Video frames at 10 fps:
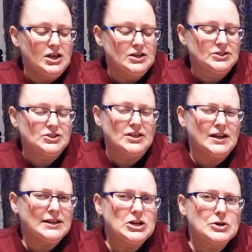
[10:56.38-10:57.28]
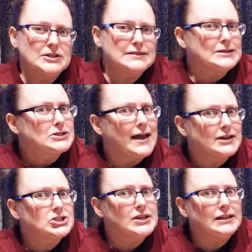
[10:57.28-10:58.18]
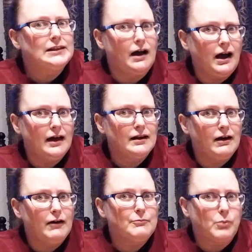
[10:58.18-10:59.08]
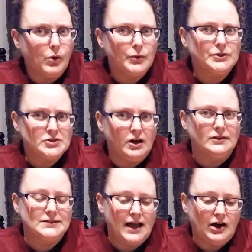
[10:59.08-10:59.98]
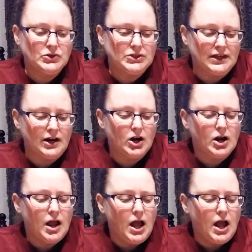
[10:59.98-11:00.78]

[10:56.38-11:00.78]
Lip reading: So then I noticed there's actually a lot of broken dolls out there.